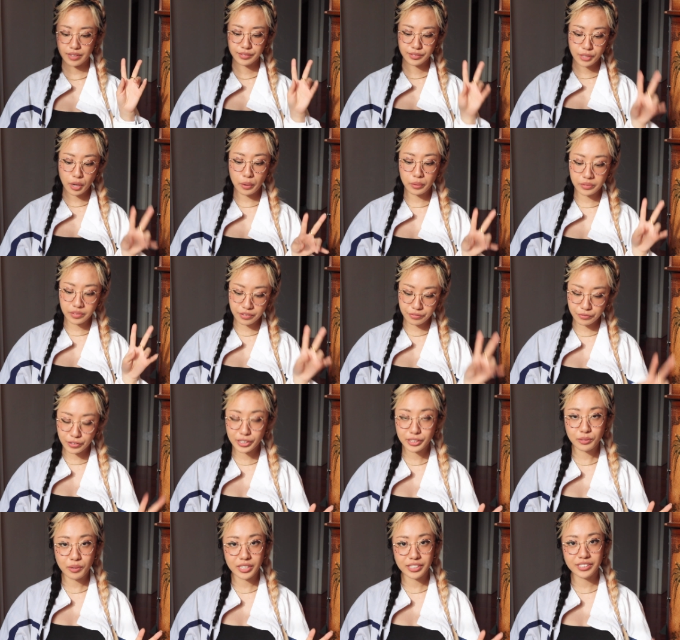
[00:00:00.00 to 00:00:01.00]
So the
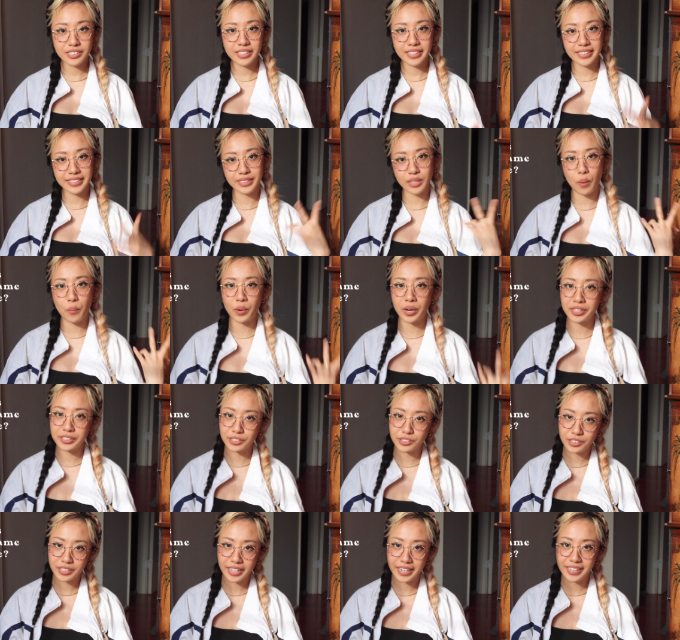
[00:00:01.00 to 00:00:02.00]
first question is, what
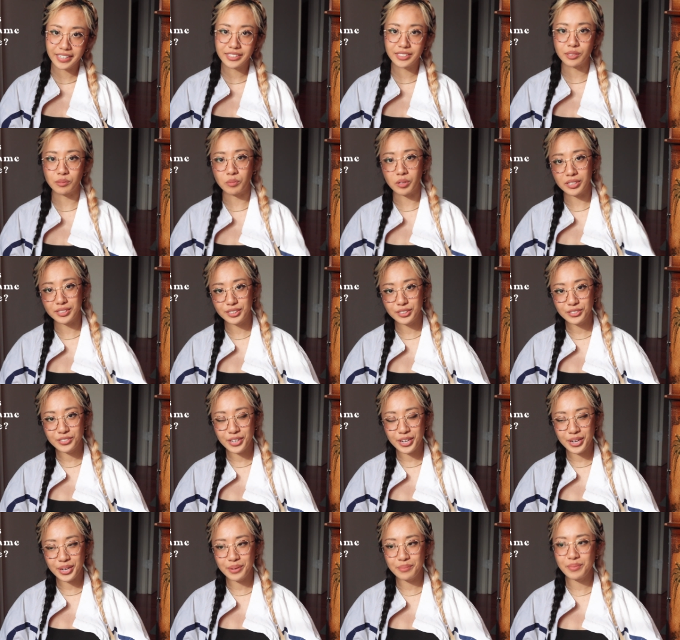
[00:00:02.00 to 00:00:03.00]
is your age and what is your
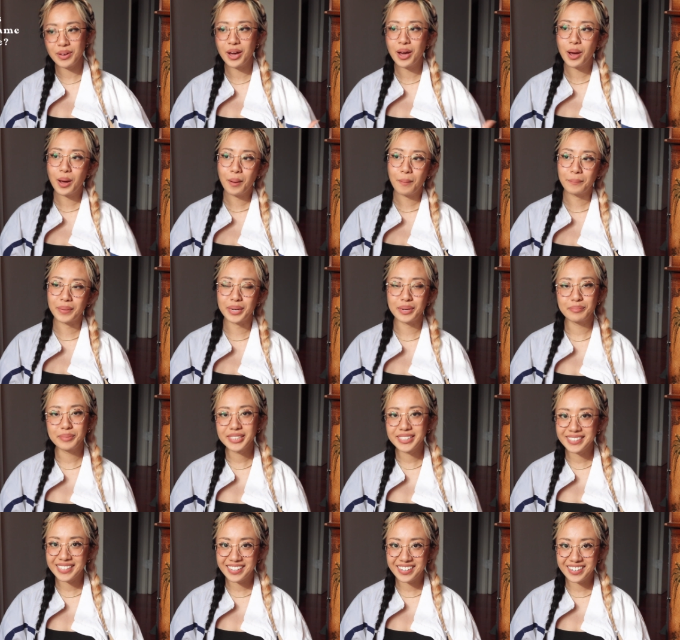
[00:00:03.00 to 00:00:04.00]
name? My name
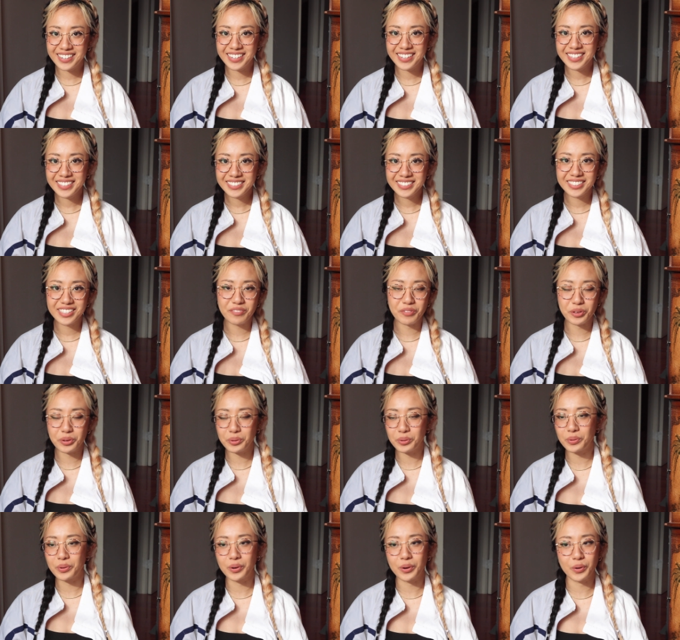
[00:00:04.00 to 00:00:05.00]
is Sarah, if
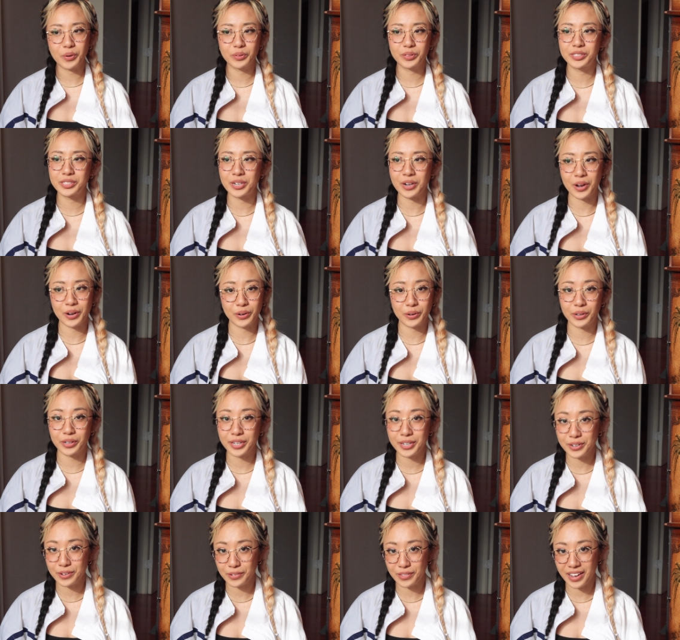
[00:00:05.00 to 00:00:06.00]
you did not
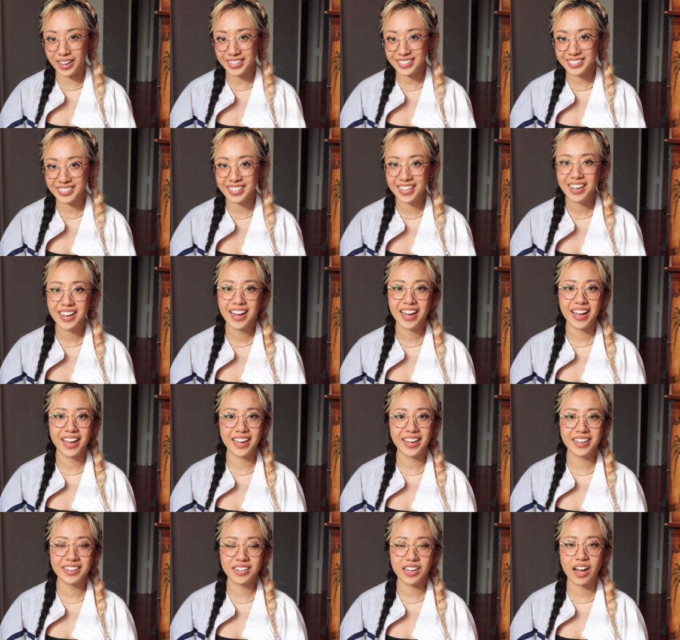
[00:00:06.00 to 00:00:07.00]
already know that,
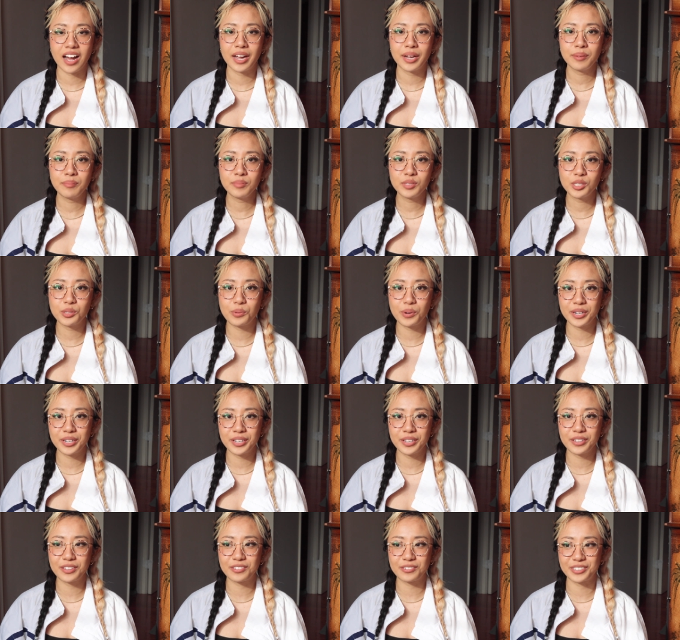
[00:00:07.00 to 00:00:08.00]
and I'm
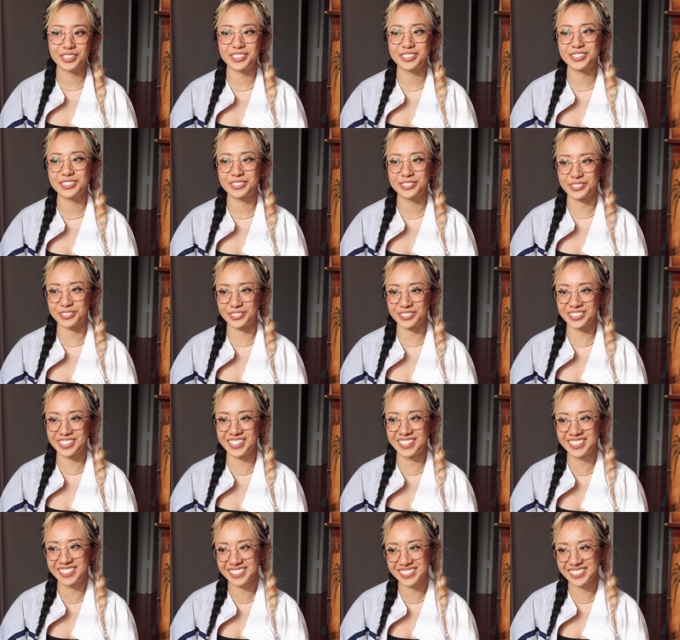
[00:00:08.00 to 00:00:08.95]
twenty-three years old.